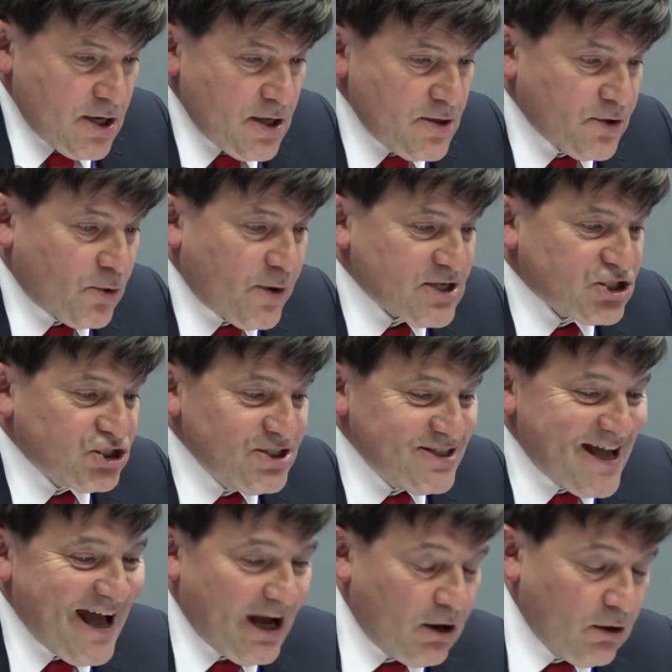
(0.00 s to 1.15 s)
question
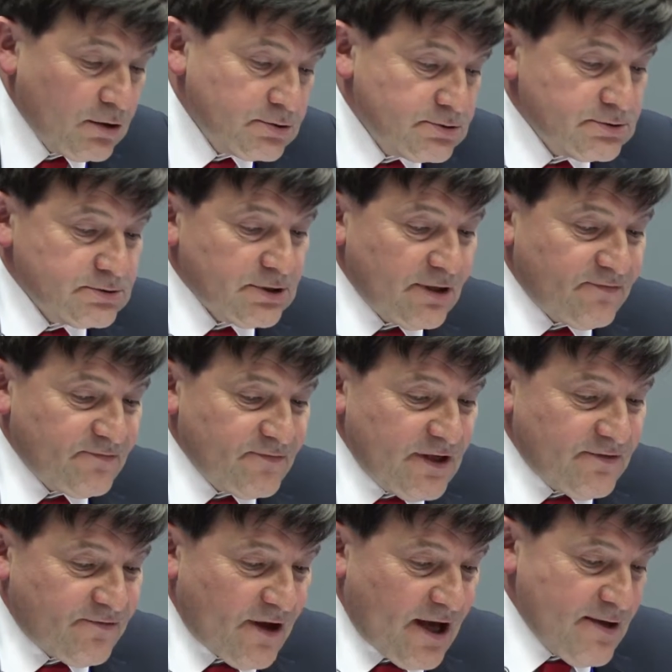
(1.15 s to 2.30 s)
now,
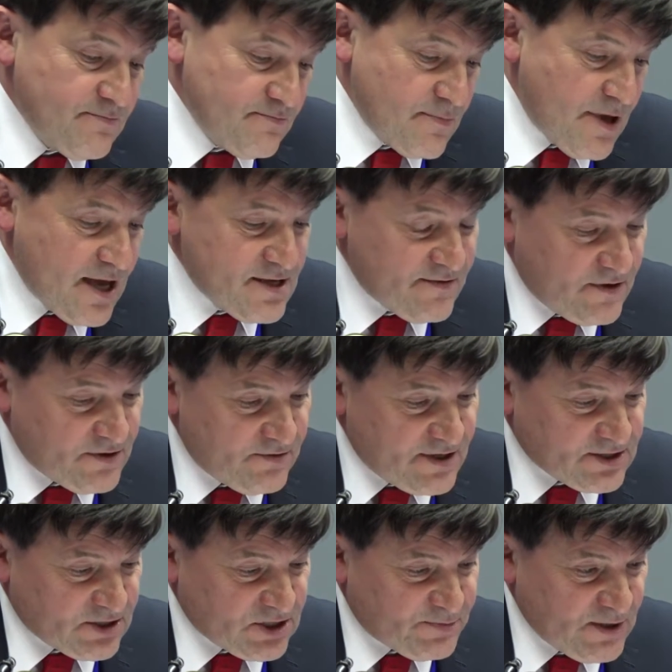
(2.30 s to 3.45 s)
if I may devote the
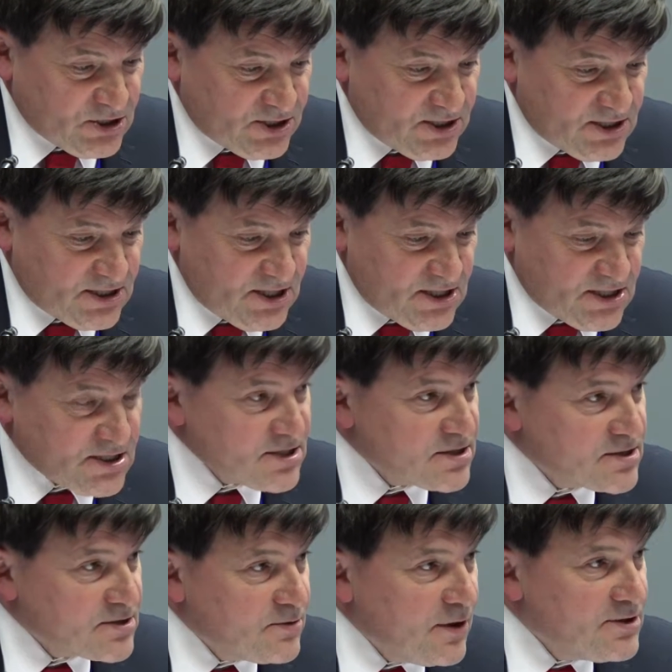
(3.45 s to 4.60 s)
rest of the speech to this, is
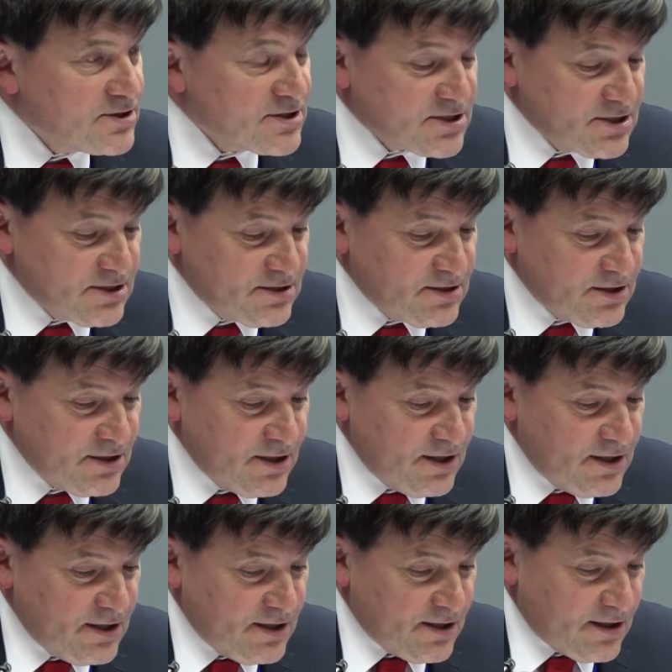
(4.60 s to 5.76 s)
to quote a certain
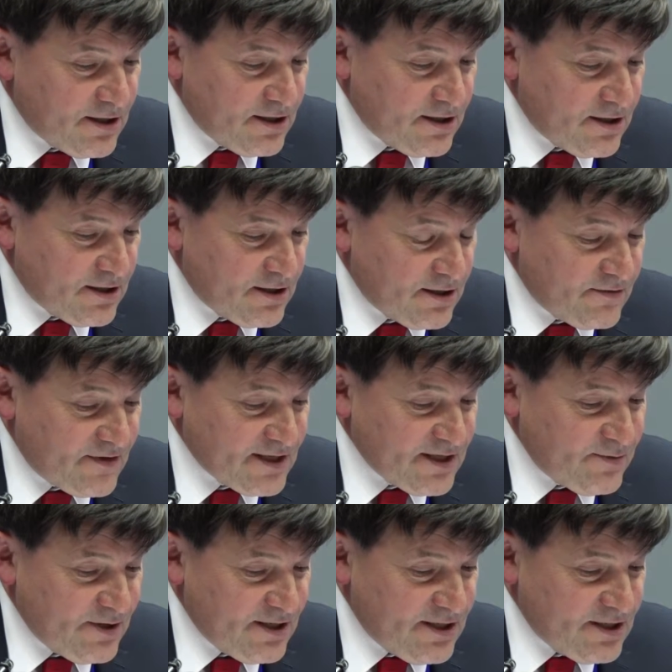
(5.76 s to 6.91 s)

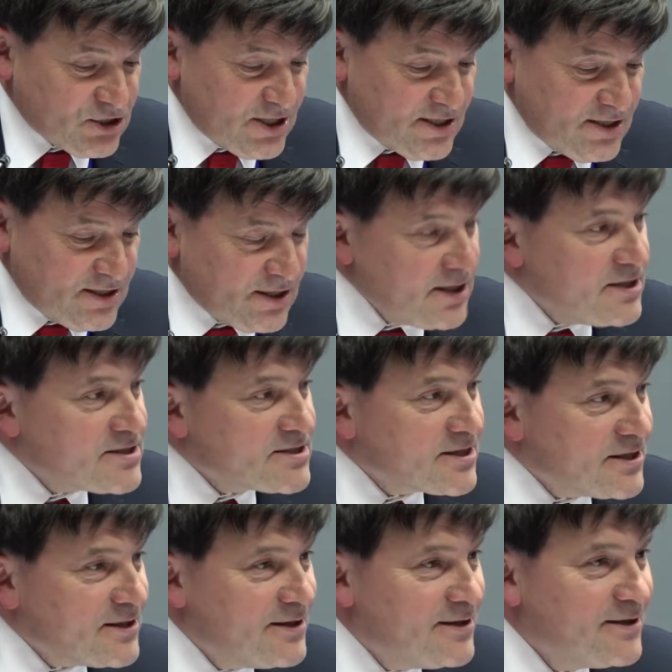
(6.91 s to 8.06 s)
Vladimir Ilyich Lenin, is
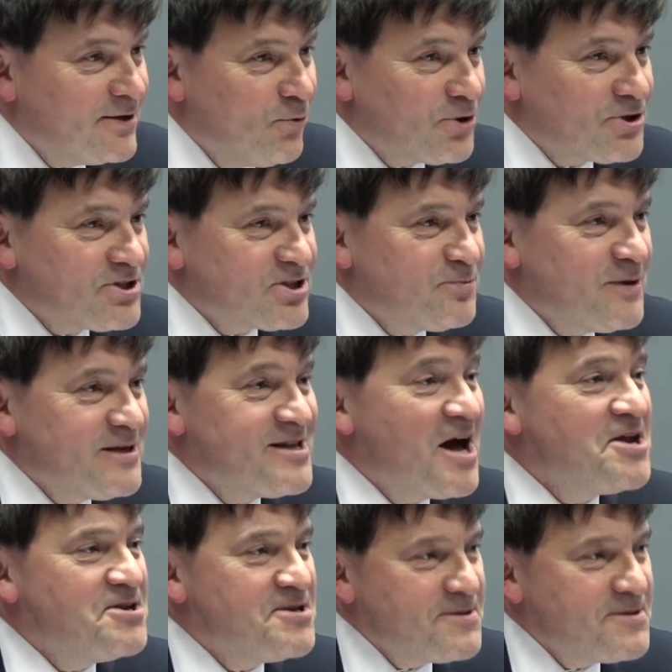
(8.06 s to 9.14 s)
what is to be done?